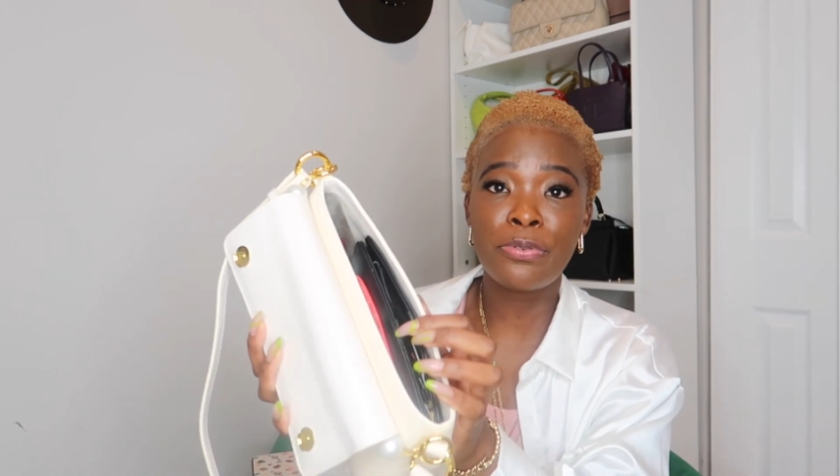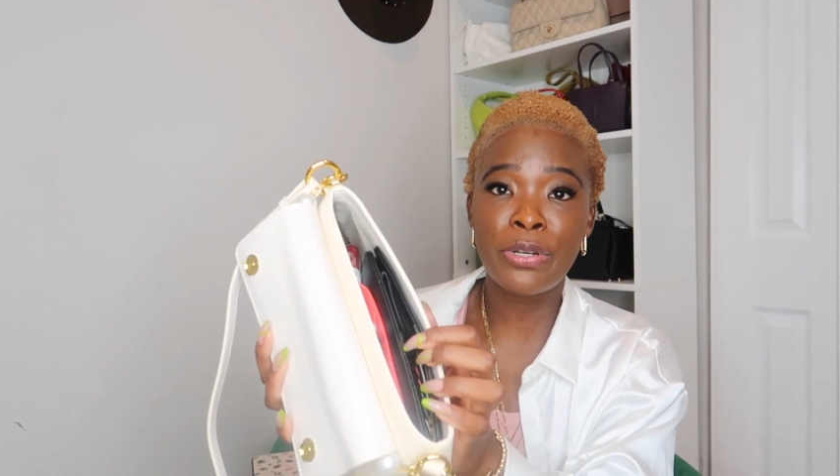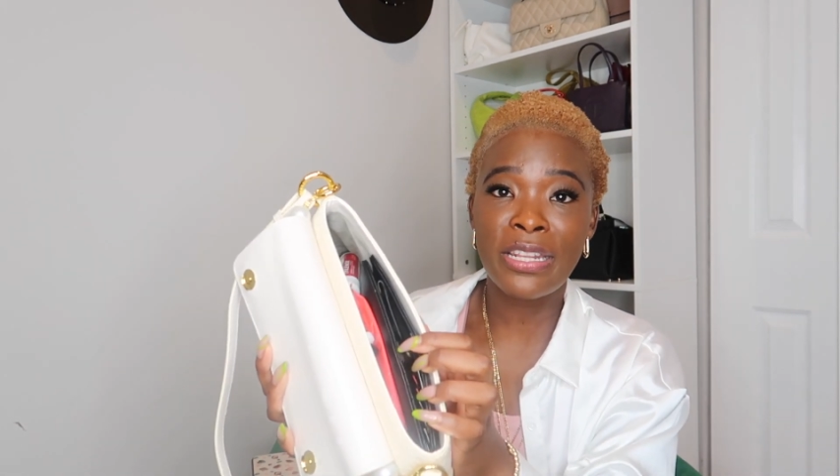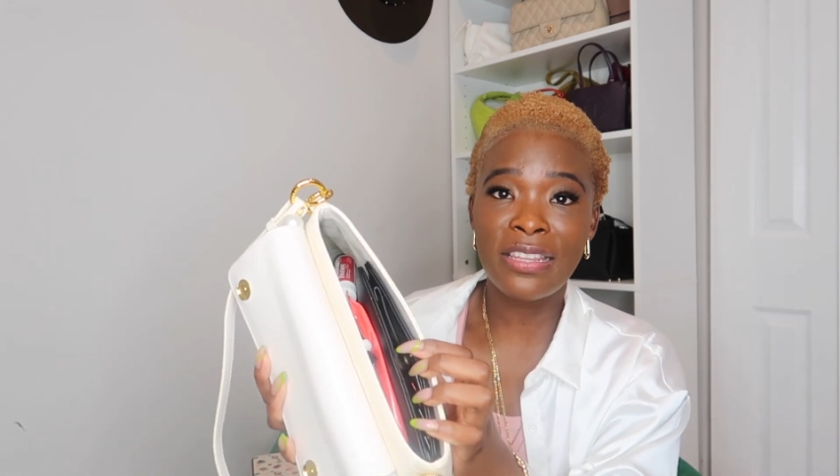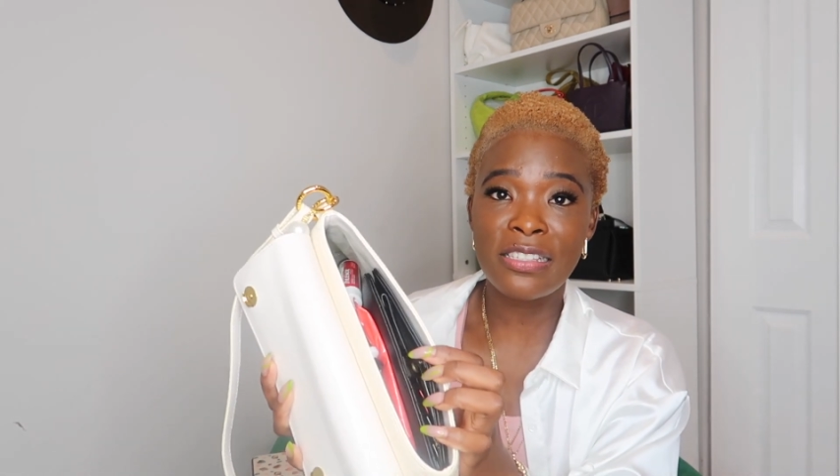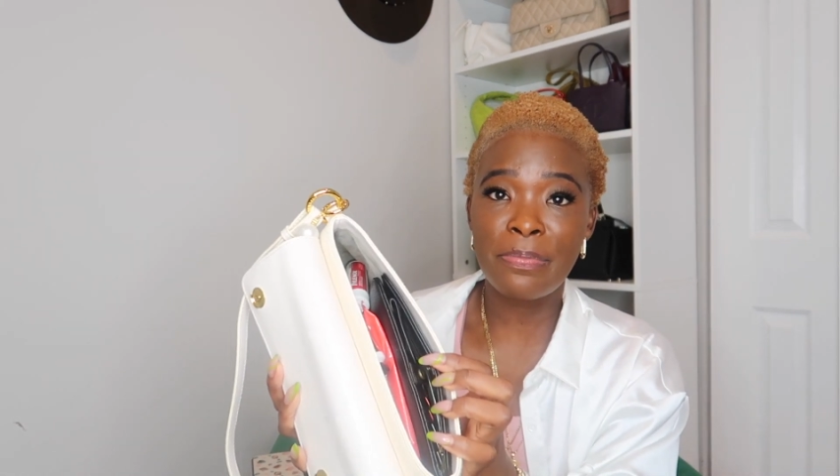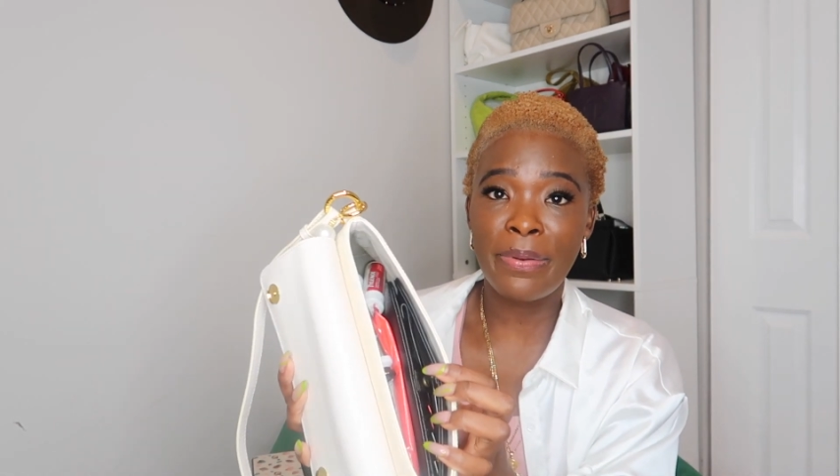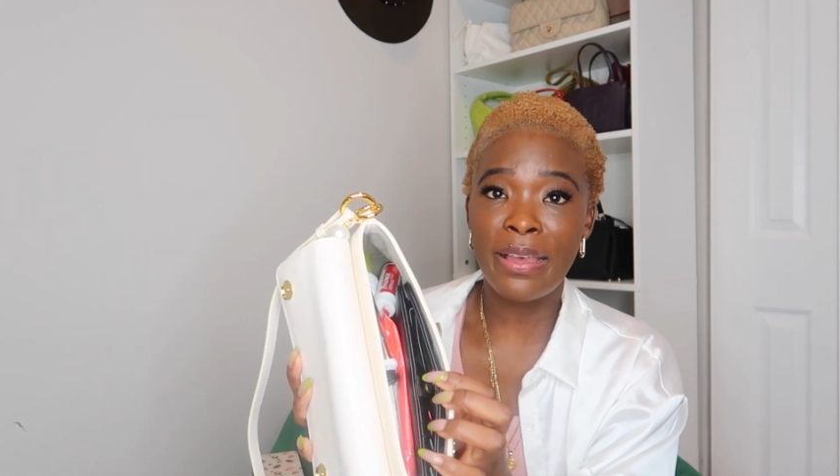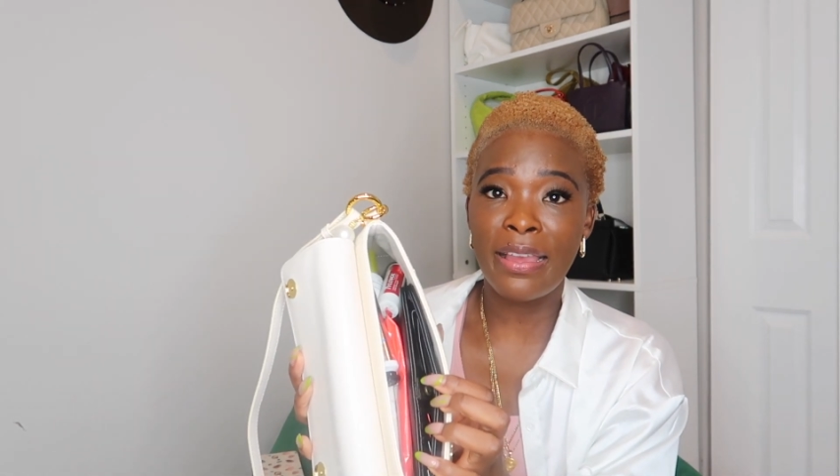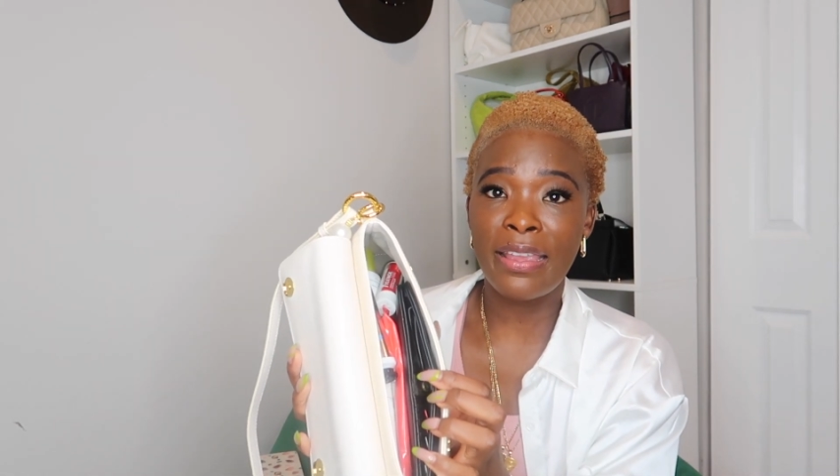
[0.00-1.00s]
put in this
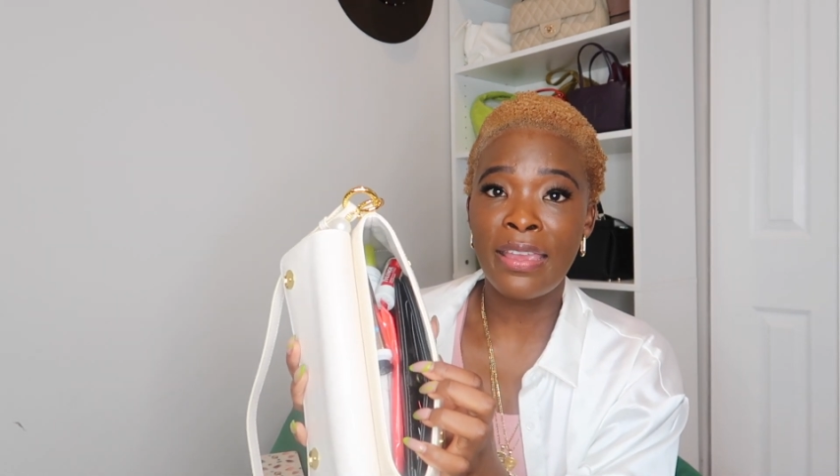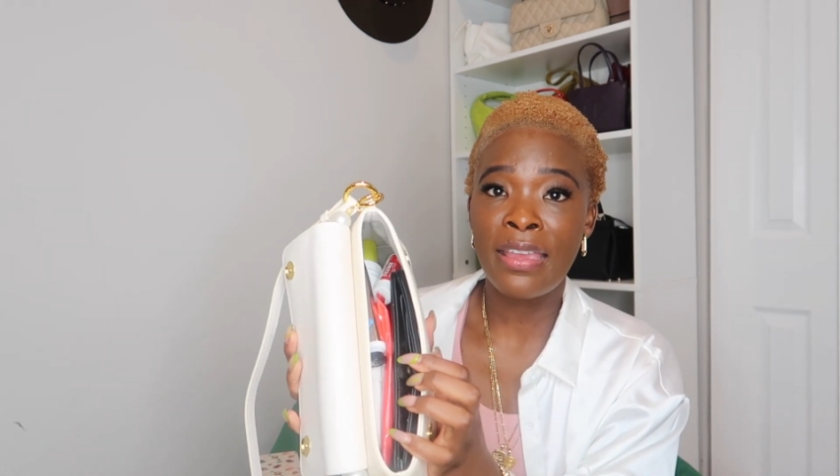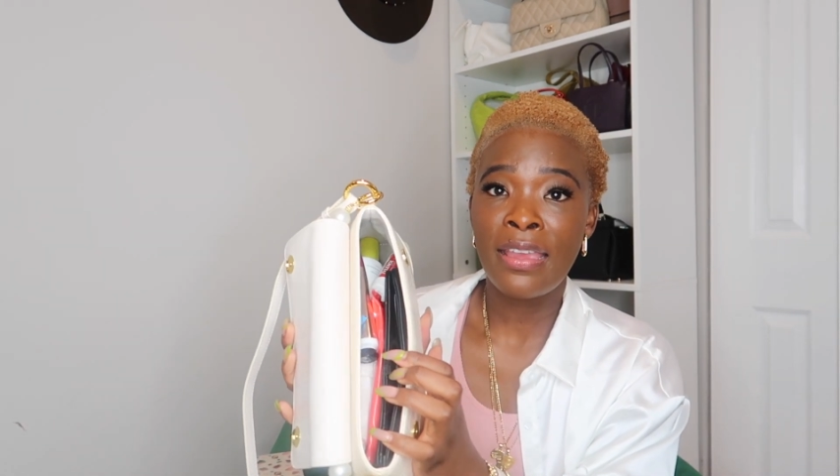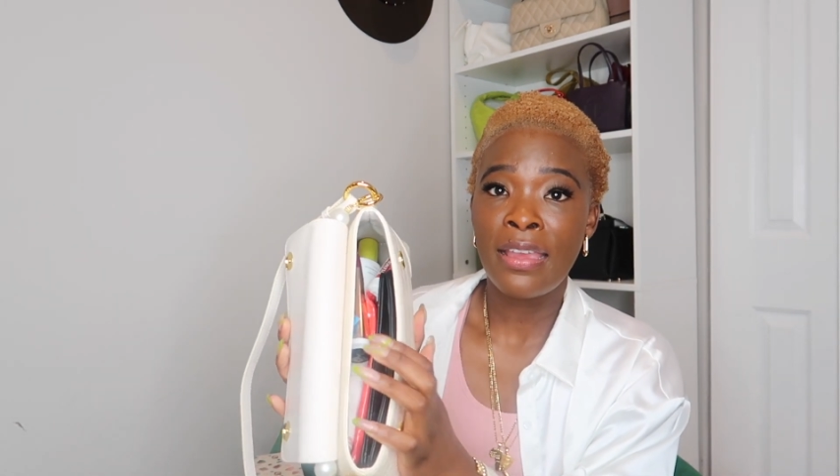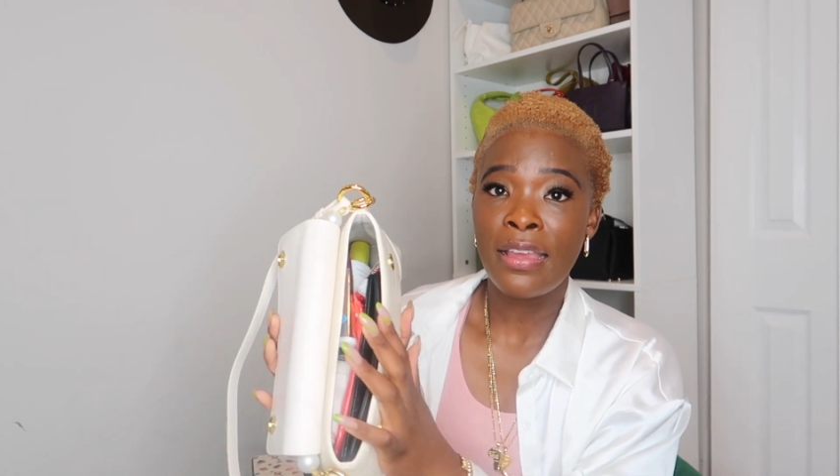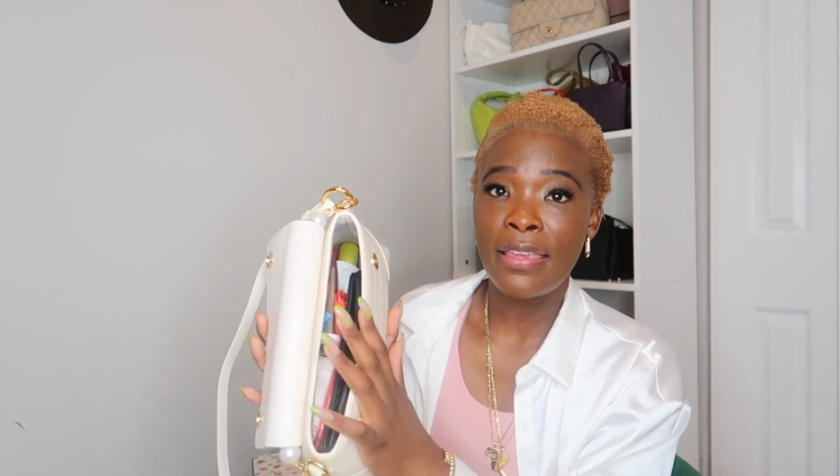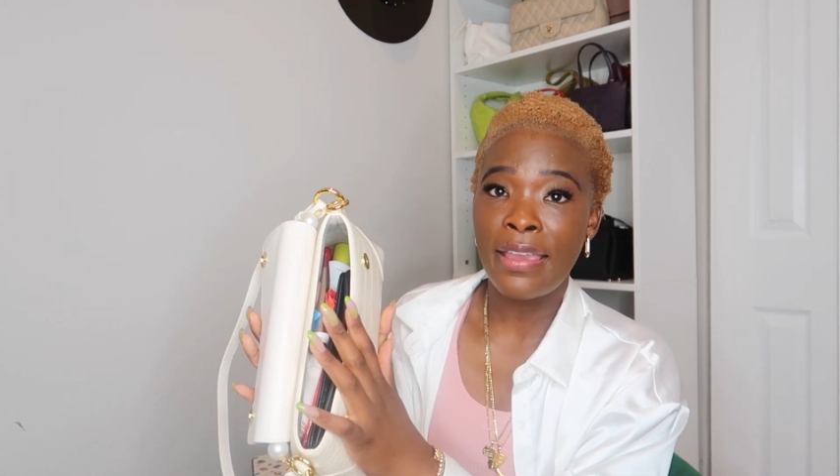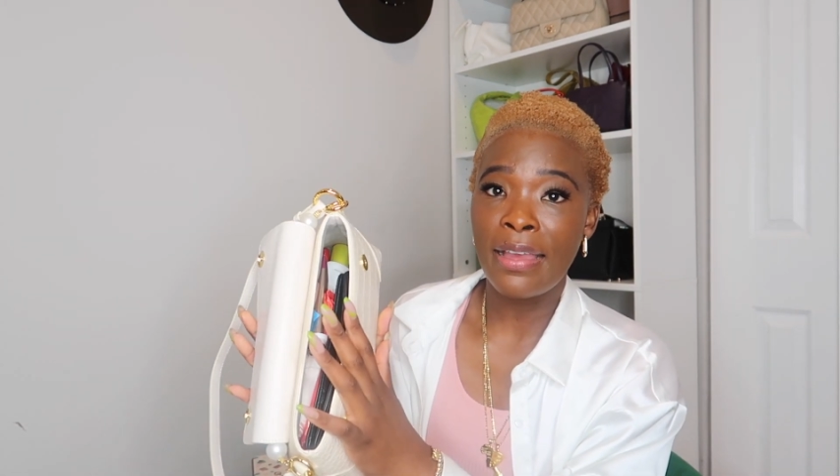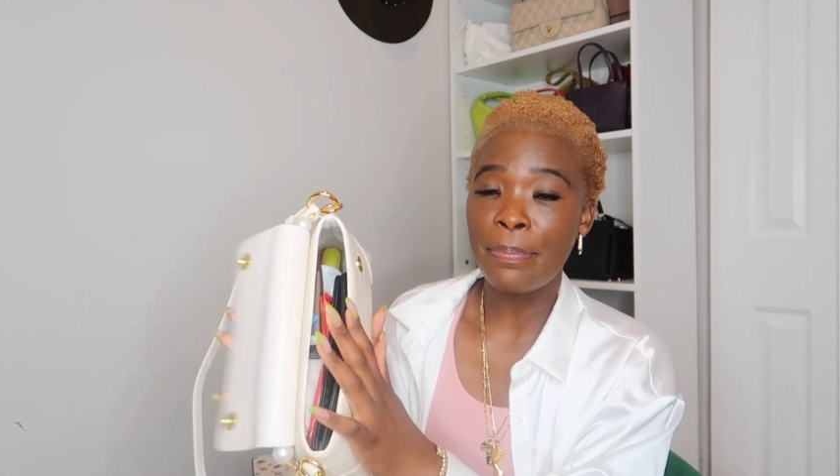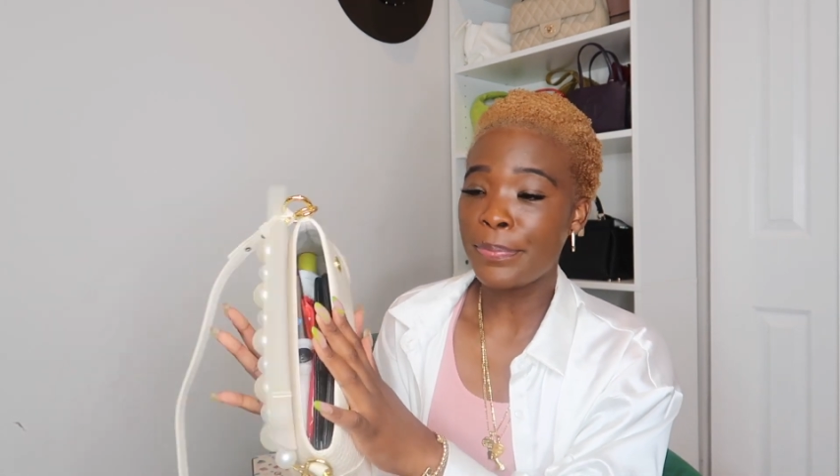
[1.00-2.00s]
bag.
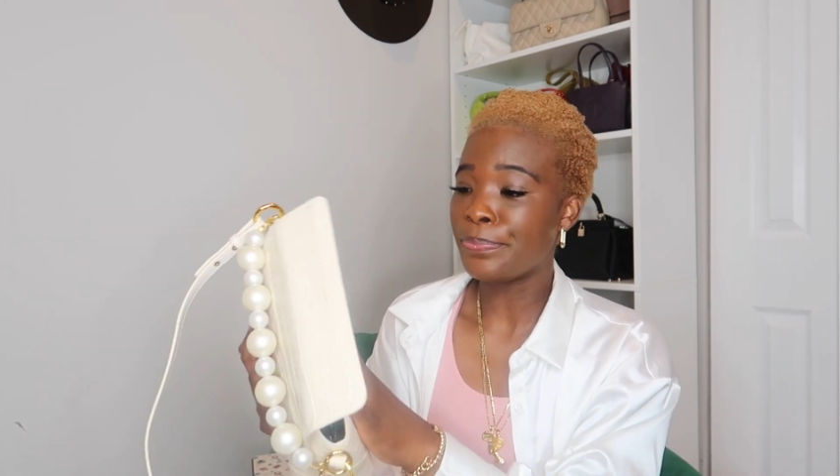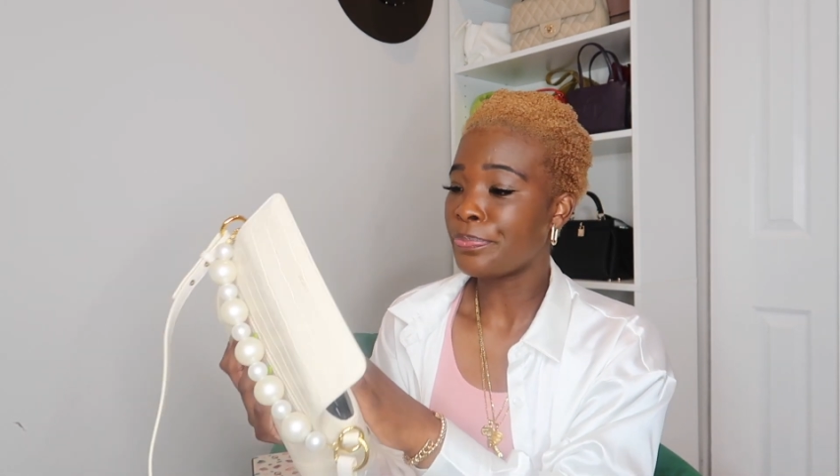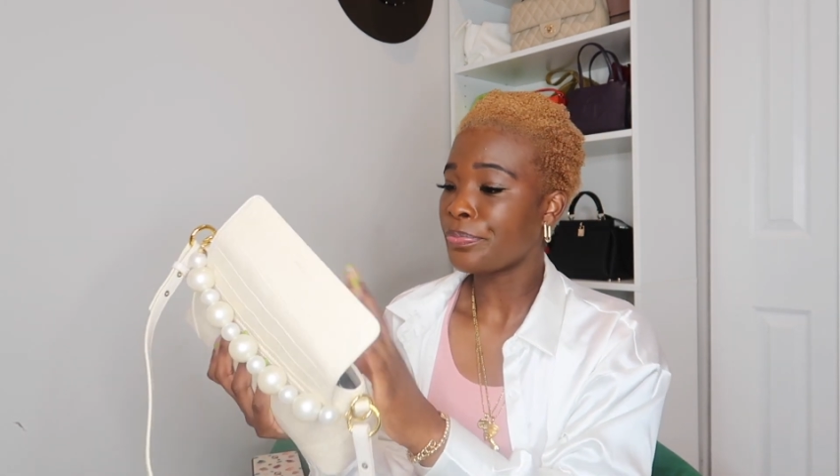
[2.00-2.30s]
Yep.